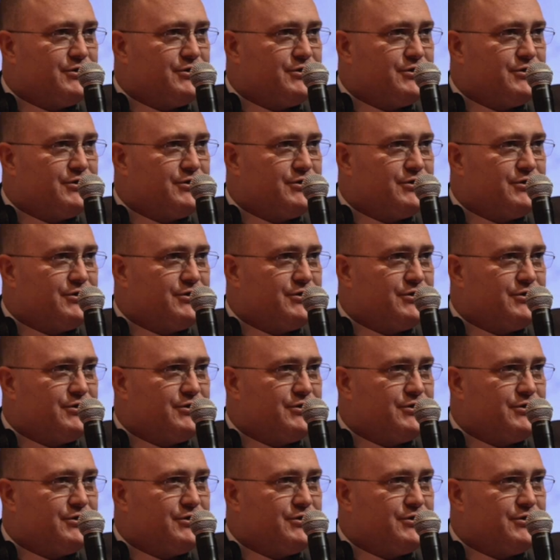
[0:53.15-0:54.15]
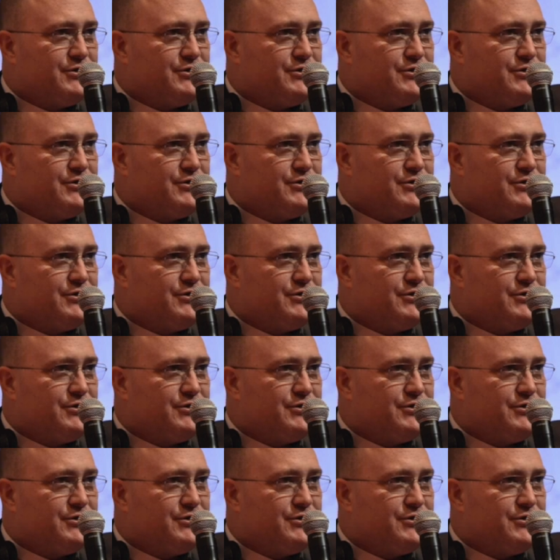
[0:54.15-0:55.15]

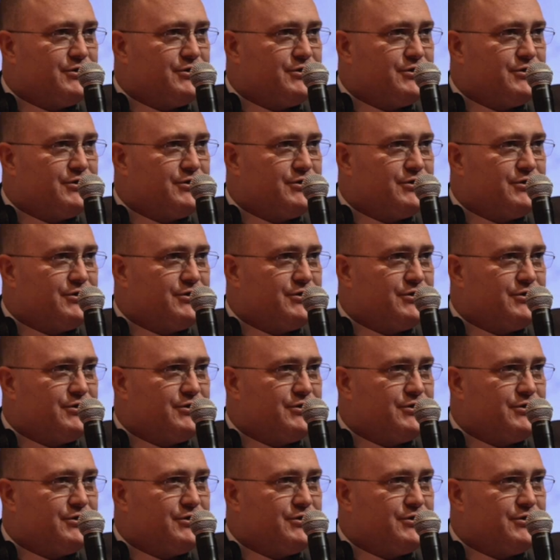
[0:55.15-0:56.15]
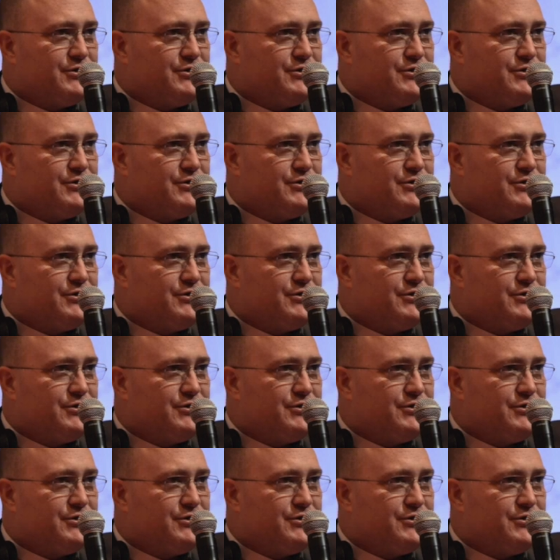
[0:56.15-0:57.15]

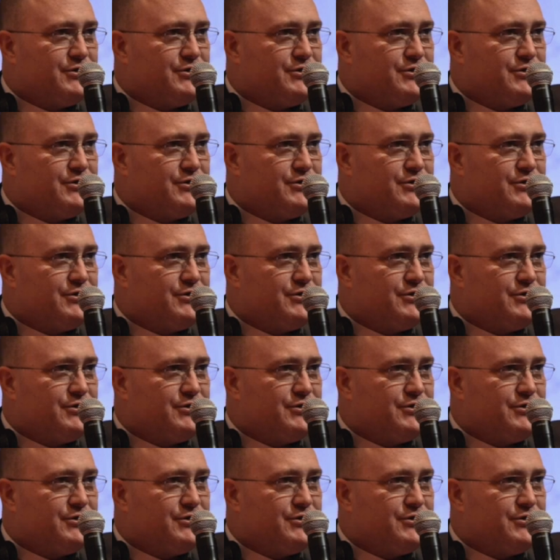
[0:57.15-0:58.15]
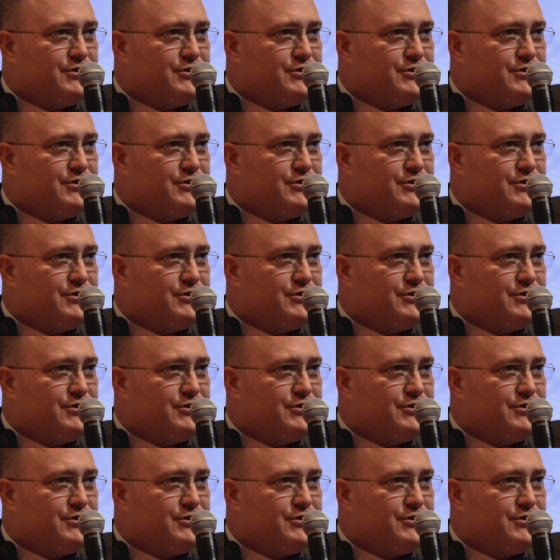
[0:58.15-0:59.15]

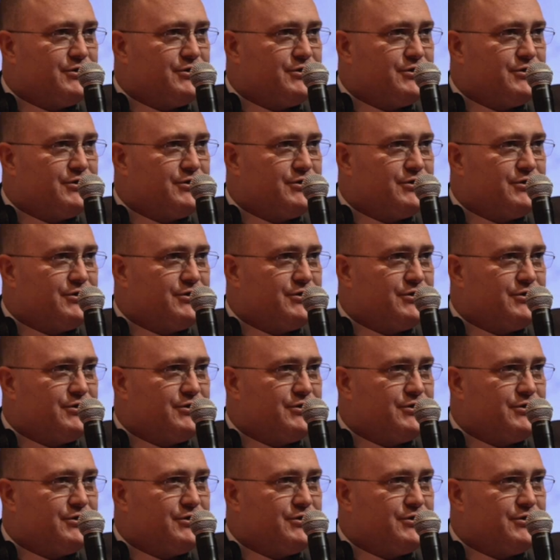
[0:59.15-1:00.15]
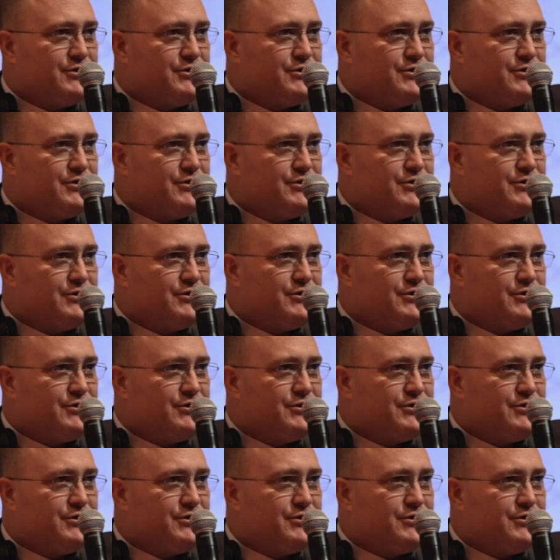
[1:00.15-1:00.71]
The face doesn't move, so there is nothing to read.